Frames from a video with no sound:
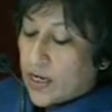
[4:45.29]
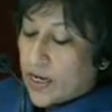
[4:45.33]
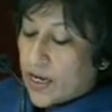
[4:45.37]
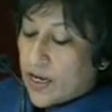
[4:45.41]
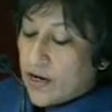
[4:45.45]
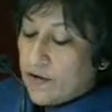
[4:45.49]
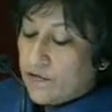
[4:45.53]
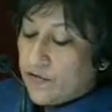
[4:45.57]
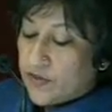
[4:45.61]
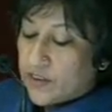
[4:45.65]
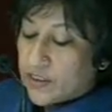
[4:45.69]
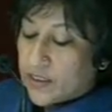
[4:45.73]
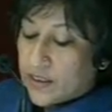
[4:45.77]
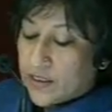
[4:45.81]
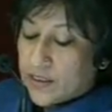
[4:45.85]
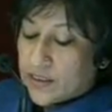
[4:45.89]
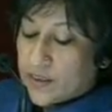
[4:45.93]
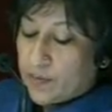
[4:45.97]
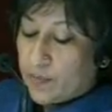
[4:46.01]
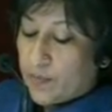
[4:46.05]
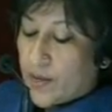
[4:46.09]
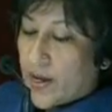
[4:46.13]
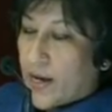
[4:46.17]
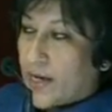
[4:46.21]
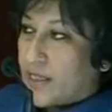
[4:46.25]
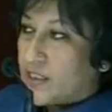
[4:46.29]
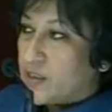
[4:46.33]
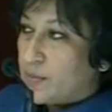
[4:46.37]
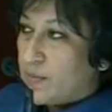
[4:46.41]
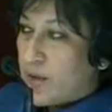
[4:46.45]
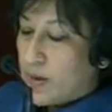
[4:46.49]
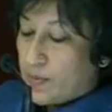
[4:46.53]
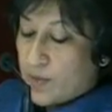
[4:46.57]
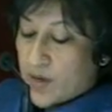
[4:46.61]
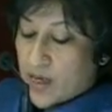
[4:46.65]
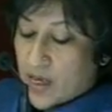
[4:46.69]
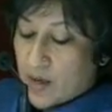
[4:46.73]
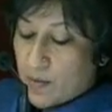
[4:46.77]
in physical supplies
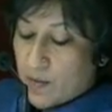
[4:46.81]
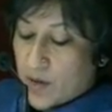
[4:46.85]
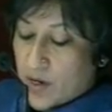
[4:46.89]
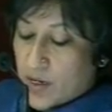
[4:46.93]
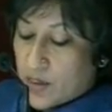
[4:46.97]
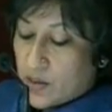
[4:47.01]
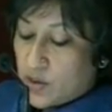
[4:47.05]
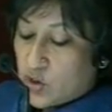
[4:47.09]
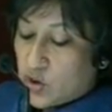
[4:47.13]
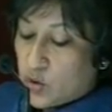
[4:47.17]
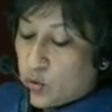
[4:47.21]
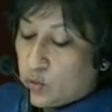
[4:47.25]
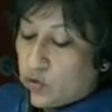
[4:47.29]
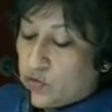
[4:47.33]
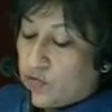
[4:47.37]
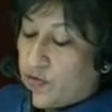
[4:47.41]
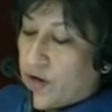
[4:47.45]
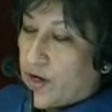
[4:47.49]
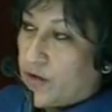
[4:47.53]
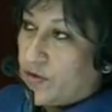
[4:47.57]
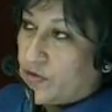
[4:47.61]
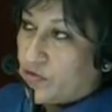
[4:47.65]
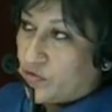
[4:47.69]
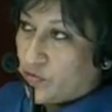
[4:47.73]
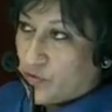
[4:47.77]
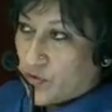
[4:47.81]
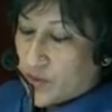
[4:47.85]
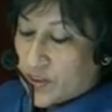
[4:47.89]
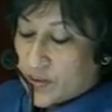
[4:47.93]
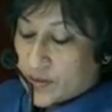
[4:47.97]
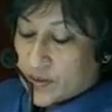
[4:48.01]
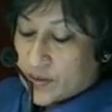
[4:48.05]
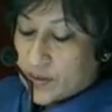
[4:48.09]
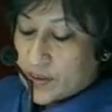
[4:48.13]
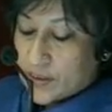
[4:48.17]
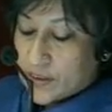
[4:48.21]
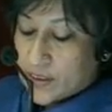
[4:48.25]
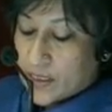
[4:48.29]
may be imminent due to various
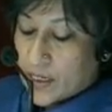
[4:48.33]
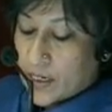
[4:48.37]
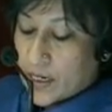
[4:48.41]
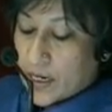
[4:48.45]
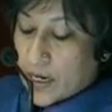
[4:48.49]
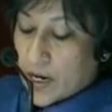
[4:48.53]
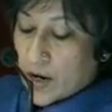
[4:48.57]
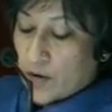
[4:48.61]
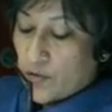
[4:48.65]
reasons,